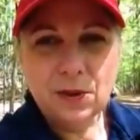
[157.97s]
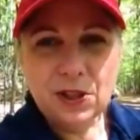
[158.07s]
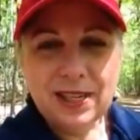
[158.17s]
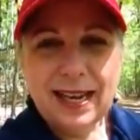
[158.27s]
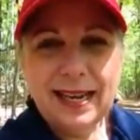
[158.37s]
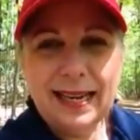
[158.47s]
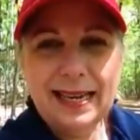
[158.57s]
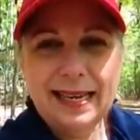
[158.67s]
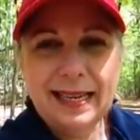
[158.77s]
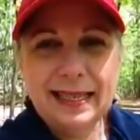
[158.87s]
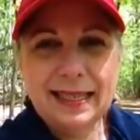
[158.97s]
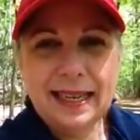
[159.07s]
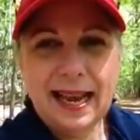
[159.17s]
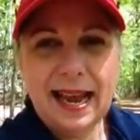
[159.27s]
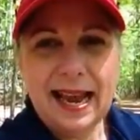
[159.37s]
staying in,
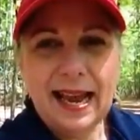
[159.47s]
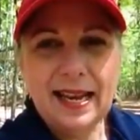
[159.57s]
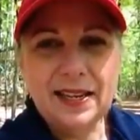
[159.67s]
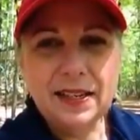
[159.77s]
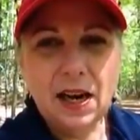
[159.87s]
and